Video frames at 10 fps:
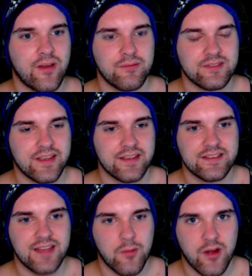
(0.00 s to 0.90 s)
It was like
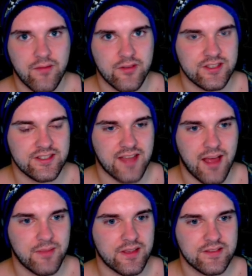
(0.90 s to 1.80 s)
Samurai versus
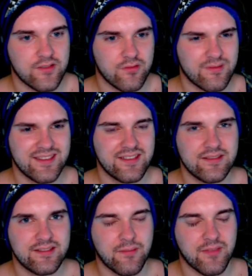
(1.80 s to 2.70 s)
Zombies or
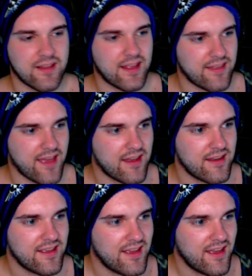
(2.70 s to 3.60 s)
something like that.
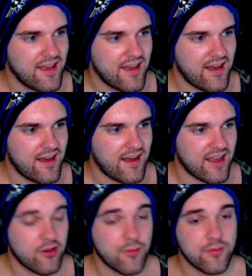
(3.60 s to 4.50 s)
Uh,
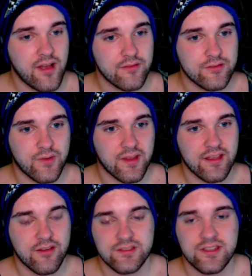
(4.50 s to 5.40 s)
and Nobunaga was one of the
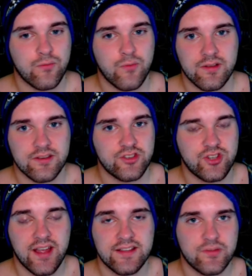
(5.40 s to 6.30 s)
heroes. He wielded a
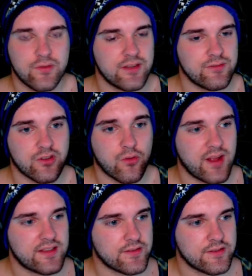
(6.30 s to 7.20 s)
giant sword. He was a
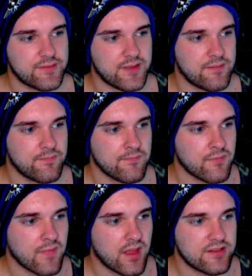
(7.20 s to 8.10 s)
great swordsman.
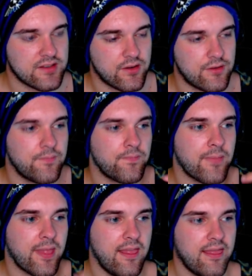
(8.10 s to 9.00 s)
So
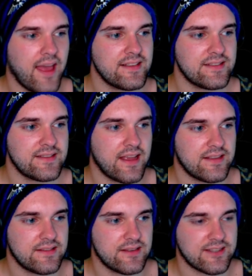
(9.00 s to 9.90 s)
that
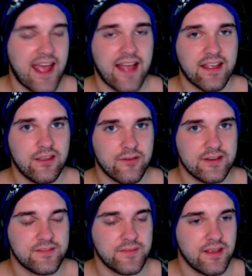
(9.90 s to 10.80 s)
says attacking unit
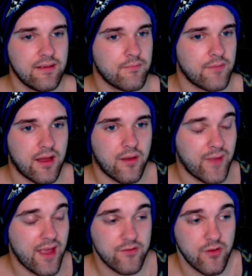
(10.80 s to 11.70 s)
to me. Uh,
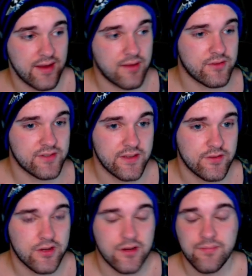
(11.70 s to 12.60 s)
we have no idea what their
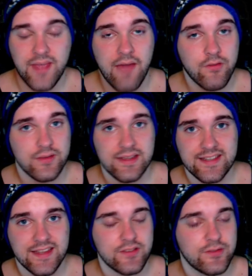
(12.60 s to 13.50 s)
skills are. They haven't released
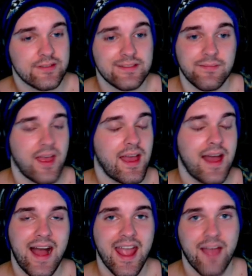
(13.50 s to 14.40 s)
that to us.
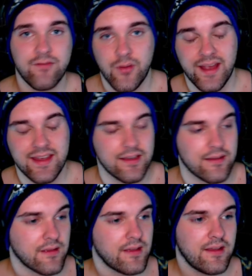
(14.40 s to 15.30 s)
I have no
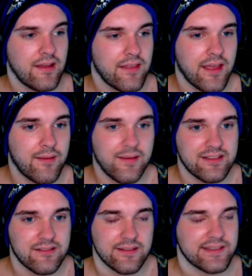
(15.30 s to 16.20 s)
idea. They,
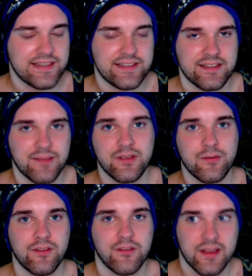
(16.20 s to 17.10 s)
it, this isn't something
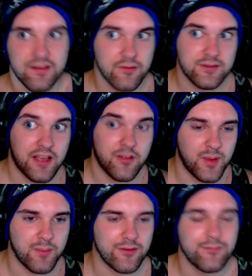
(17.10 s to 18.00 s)
where they're like, don't tell
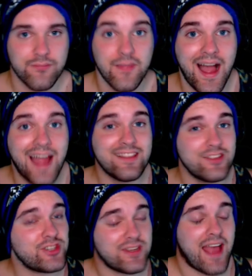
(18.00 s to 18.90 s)
people. I
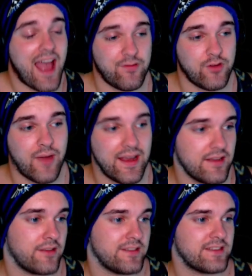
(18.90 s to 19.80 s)
legit have no
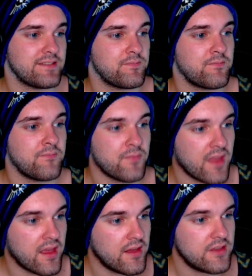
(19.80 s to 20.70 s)
idea on this.
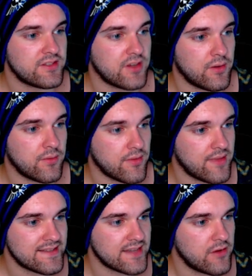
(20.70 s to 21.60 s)
So
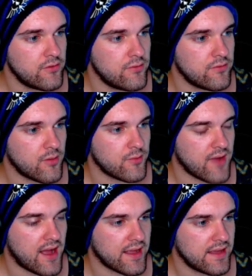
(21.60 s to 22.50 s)
that's kind of who
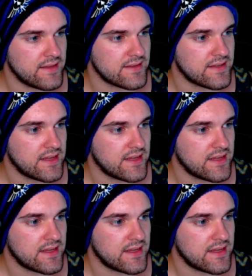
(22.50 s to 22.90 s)
Nobunaga is.